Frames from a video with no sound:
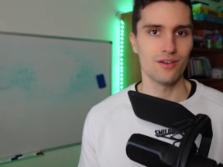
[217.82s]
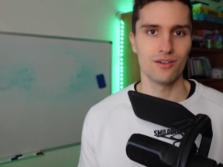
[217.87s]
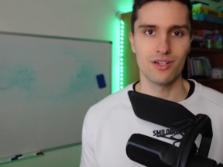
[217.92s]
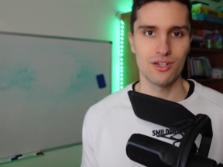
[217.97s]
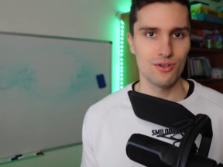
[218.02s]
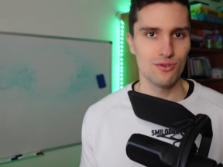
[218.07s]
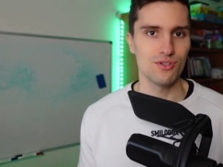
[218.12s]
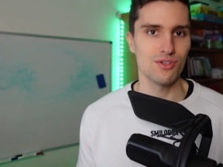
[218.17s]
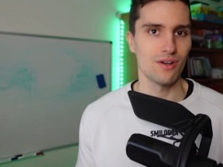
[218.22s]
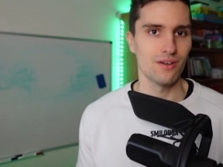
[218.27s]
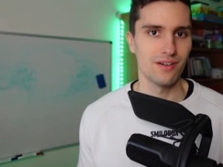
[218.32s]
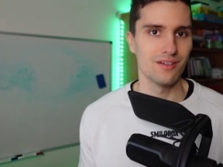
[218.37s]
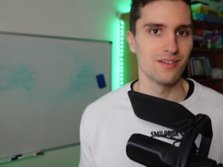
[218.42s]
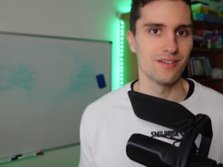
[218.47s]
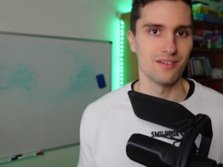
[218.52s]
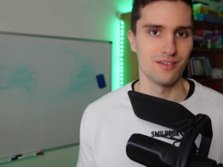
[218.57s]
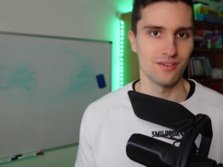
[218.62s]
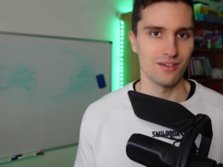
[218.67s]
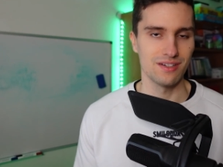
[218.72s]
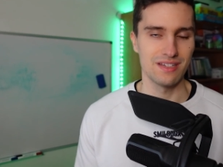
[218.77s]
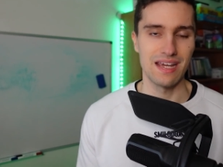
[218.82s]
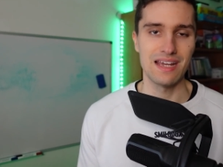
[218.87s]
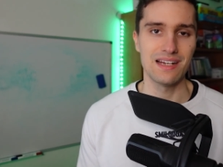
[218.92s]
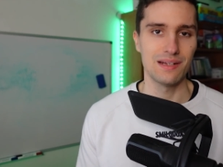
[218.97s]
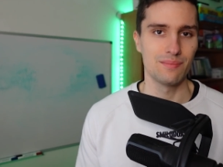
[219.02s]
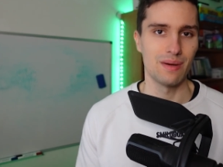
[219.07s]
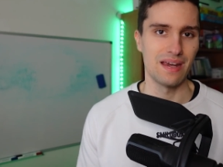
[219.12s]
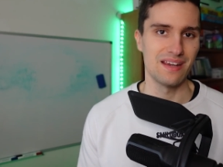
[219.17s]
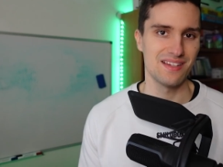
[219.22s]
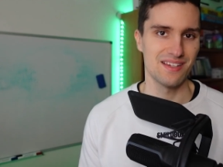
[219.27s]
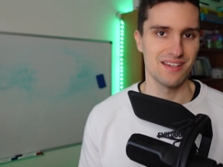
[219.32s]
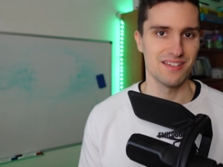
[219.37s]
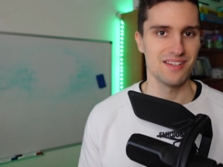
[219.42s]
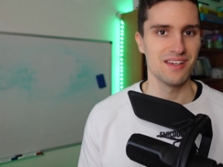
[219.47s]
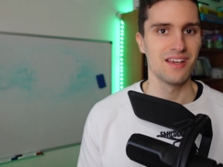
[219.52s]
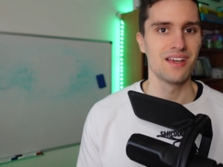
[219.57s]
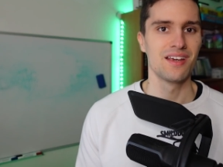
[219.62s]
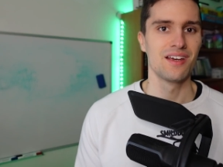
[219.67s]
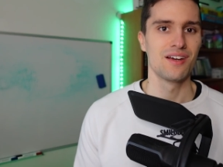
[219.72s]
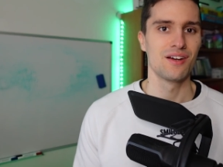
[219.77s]
used on a, on a daily basis
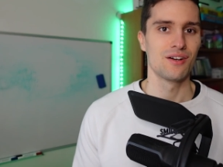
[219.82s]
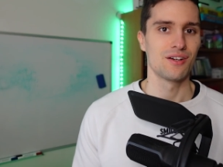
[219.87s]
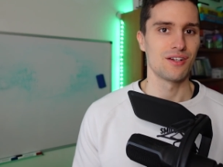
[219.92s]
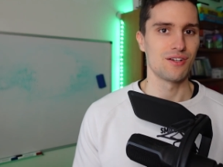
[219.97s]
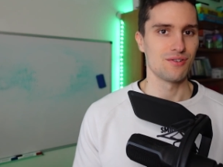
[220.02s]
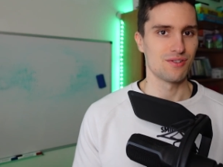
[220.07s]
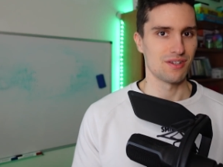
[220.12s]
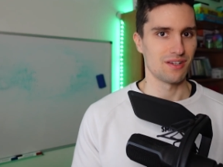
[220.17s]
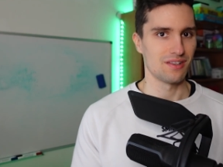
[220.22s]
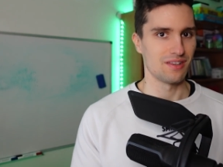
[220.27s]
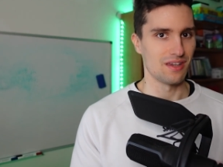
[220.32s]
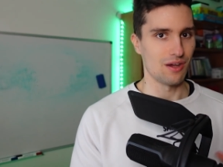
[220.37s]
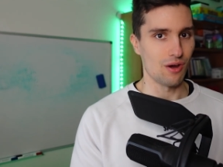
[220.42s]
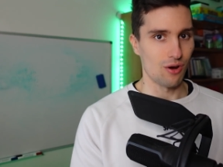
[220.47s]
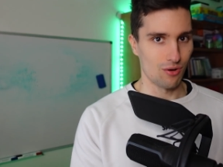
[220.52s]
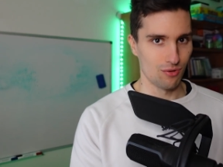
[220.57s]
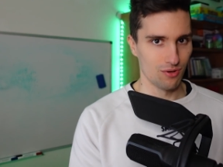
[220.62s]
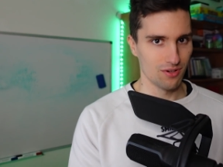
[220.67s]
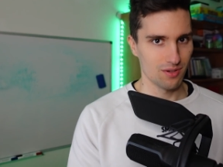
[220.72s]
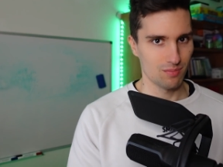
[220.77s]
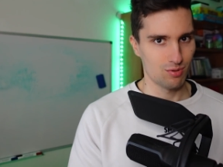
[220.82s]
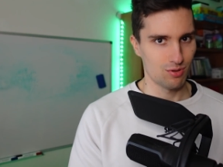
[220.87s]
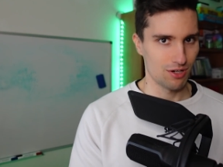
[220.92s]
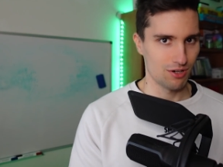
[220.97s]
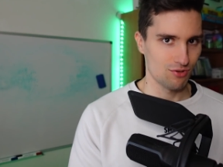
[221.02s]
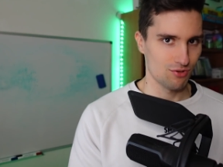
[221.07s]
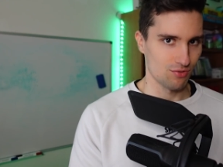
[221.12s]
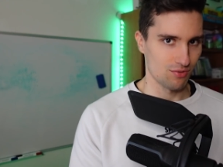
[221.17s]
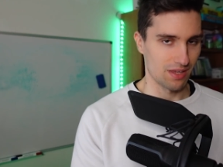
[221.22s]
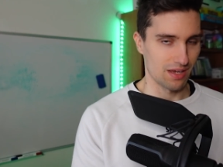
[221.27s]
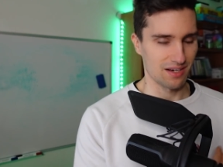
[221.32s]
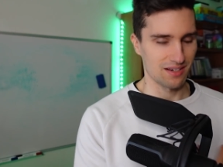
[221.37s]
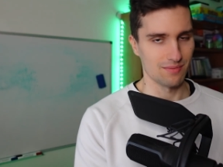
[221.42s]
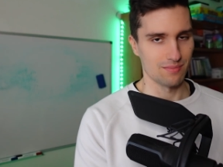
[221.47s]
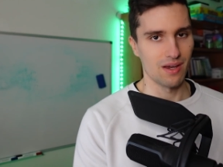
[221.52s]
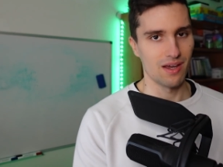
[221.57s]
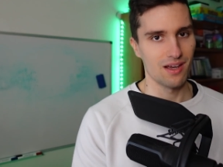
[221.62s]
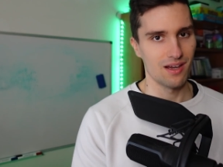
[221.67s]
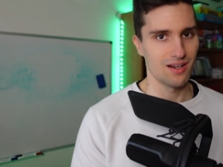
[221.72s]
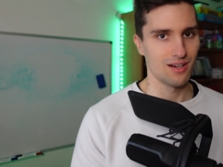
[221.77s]
using the old approach with
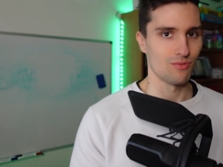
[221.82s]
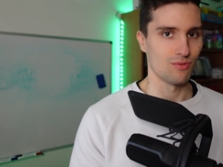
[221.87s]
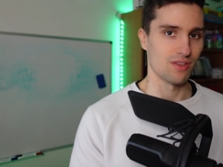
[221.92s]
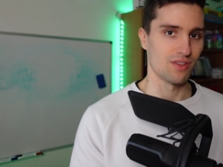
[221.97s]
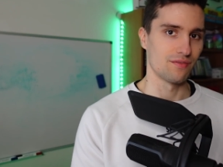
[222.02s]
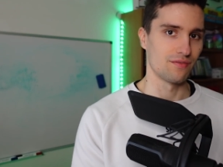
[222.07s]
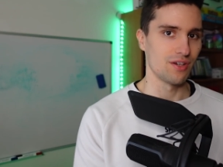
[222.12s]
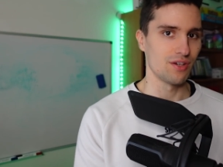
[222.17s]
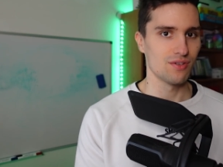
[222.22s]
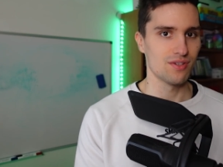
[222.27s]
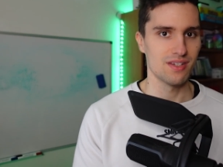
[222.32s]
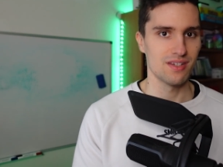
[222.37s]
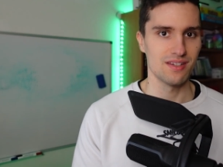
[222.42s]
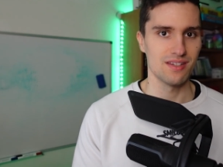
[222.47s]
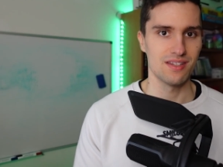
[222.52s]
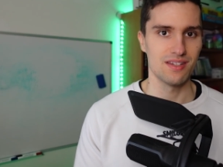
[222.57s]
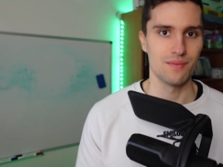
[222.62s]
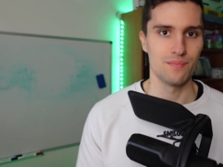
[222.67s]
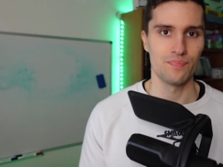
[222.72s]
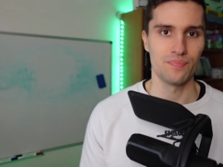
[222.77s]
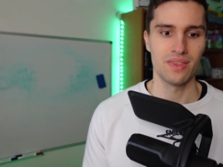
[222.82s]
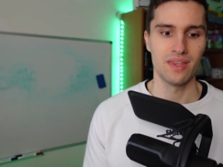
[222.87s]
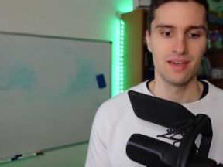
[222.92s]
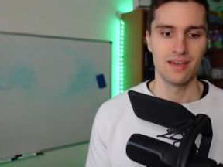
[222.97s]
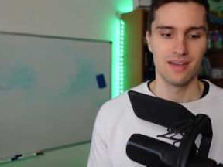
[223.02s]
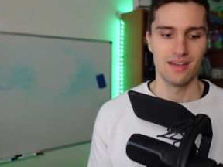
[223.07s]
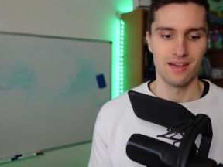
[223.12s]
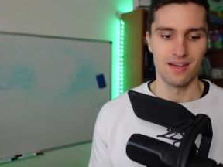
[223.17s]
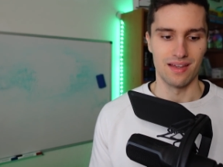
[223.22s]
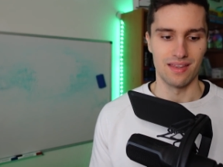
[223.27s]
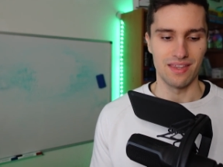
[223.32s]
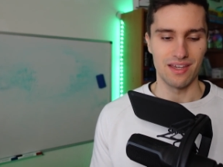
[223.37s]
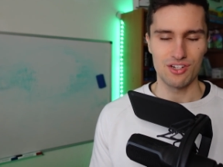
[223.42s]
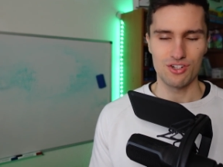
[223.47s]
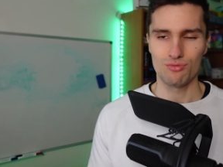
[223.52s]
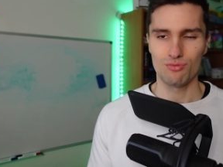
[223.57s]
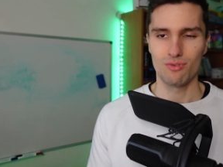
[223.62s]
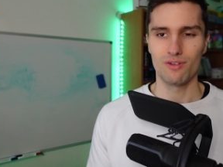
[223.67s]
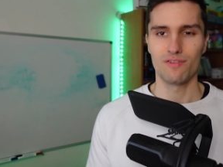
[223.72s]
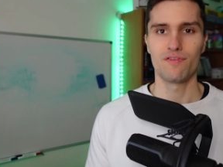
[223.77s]
XML, with the view system, and
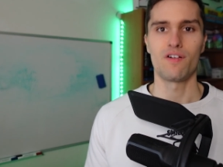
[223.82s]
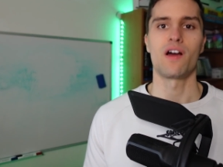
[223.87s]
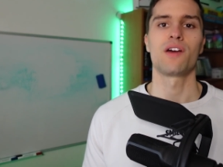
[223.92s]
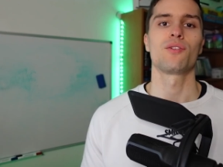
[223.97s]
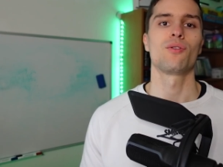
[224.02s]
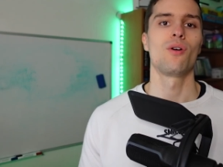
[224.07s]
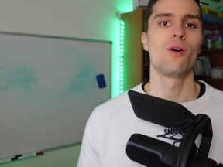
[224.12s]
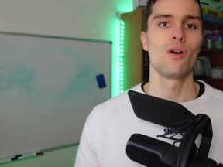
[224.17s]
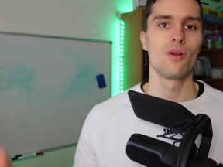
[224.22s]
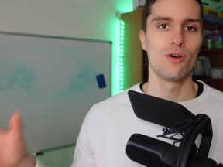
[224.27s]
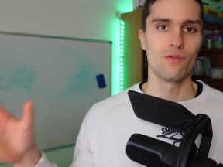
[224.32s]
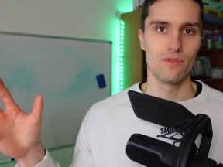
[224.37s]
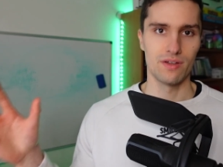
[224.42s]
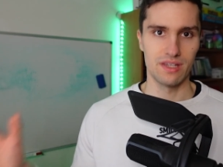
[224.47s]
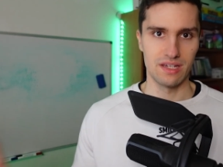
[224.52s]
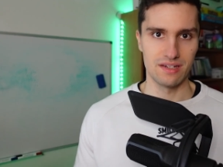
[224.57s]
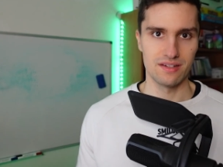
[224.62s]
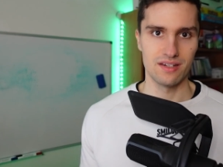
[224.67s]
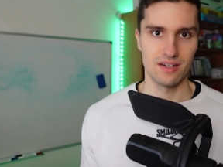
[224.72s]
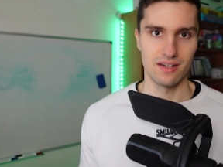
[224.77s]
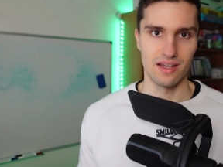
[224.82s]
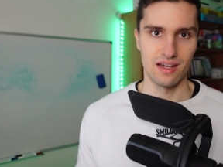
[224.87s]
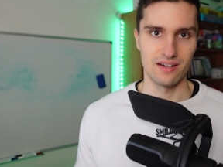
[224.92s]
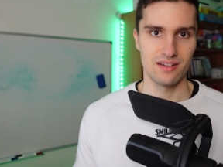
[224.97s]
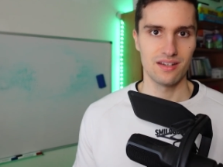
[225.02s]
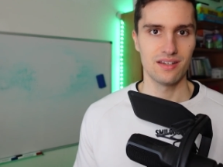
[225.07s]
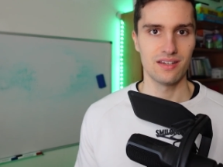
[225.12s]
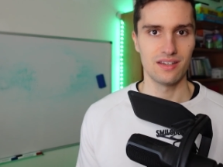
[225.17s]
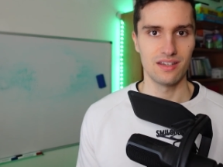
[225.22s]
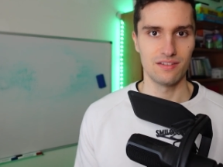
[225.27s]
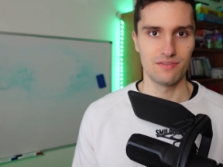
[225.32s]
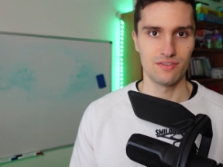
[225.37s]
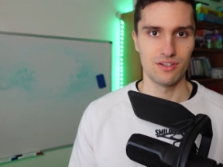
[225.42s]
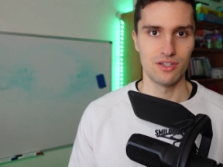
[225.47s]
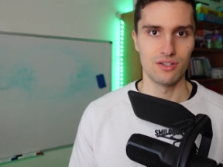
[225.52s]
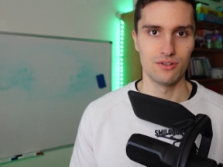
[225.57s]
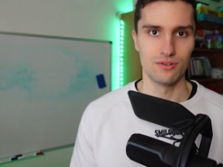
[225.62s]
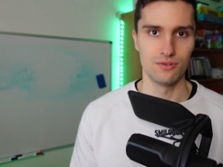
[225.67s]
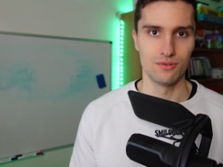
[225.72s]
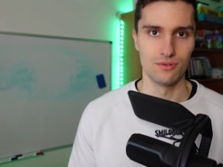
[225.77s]
that you will find all over the internet
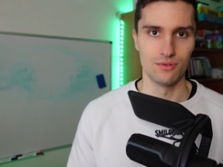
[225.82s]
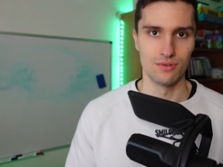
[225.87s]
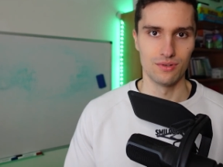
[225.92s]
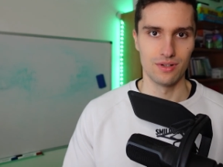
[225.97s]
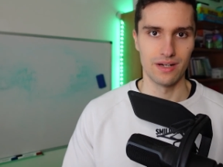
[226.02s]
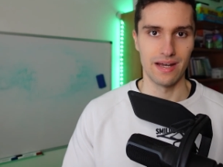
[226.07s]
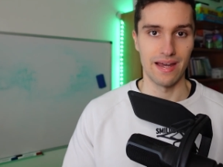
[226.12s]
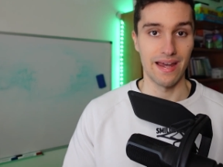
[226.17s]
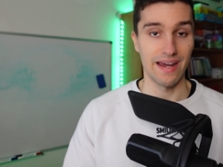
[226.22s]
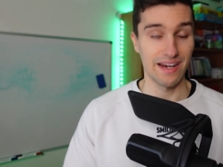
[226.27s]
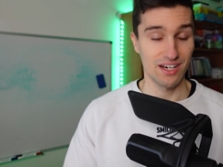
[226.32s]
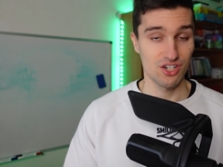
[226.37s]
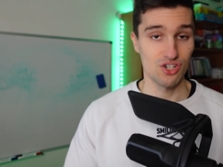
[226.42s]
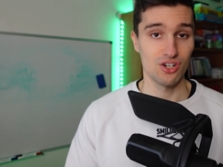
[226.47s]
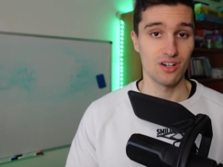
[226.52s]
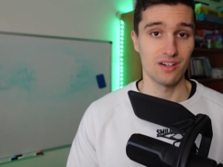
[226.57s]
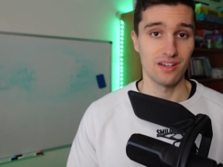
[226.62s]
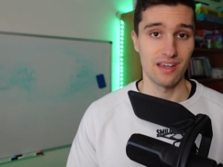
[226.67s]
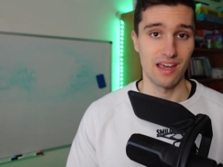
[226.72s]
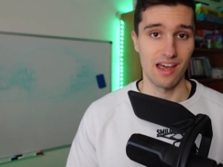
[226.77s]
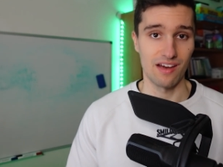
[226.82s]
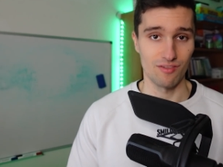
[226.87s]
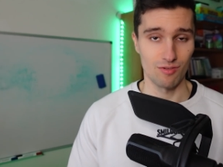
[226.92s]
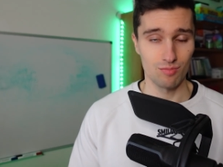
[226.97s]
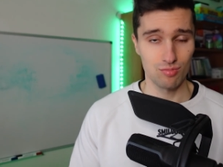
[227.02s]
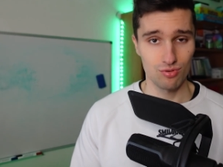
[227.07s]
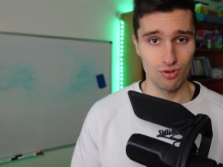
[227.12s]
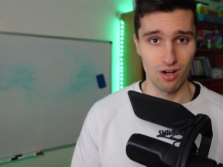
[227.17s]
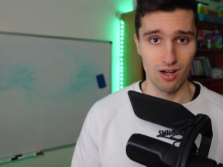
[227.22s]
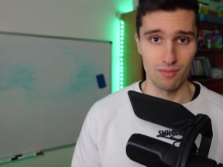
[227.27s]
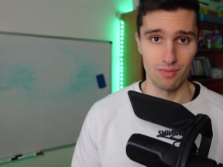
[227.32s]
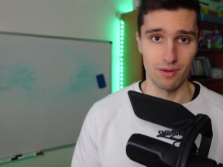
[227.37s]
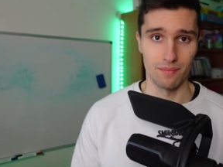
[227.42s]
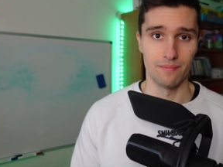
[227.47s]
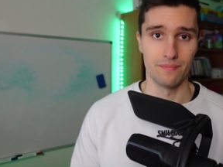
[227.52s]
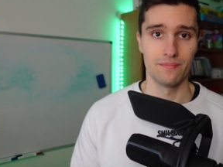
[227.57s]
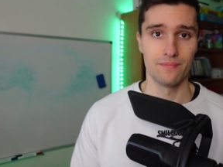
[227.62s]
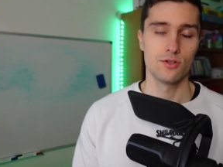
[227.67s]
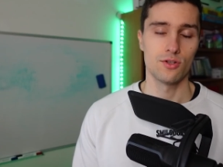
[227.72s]
if you actually have a problem.